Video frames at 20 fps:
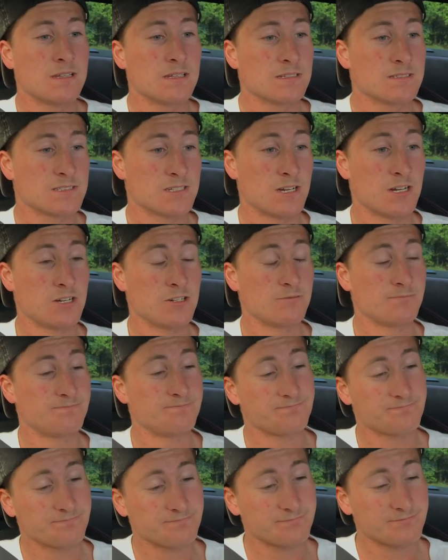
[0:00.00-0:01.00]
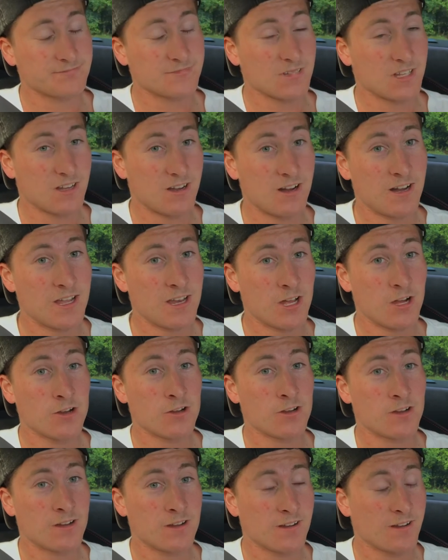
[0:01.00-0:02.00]
So I
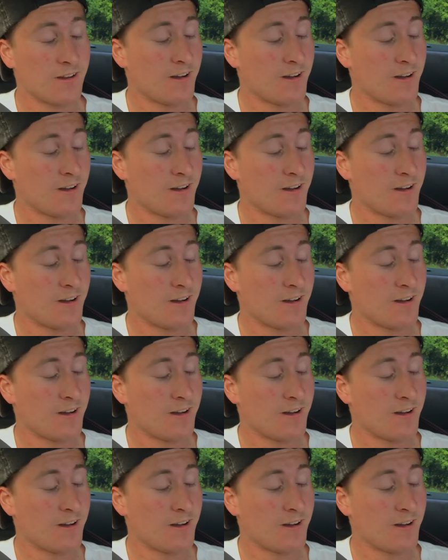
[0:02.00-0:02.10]
know